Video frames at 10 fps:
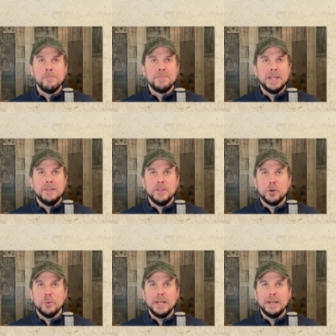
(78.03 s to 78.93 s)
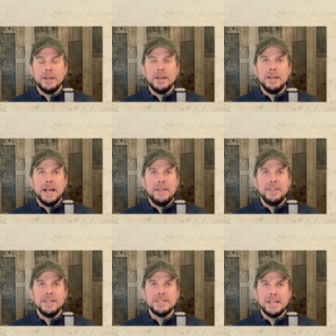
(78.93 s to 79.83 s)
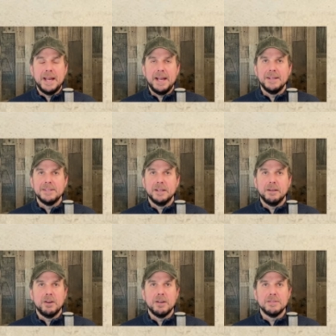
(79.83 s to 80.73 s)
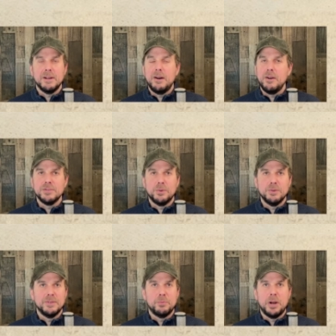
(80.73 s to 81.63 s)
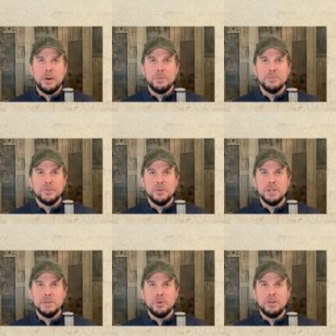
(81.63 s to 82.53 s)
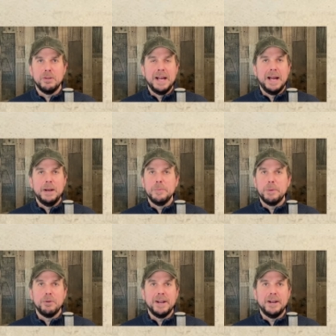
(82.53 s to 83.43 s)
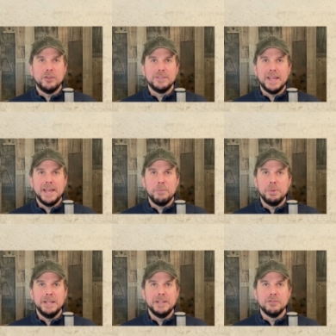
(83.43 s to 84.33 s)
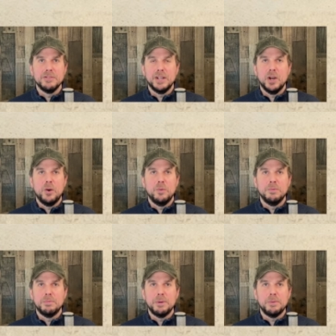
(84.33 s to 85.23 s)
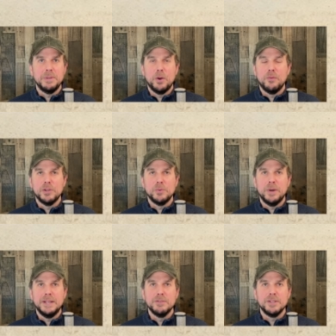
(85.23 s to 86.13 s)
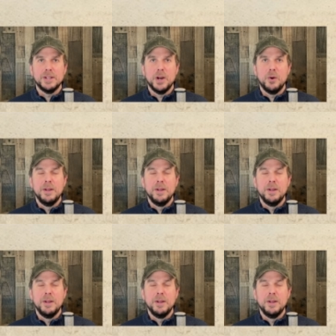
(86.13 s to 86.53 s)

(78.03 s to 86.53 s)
in the Greek. And this has caused all sorts of problems for people. I remember Harold Camping years ago, probably over 20 years ago,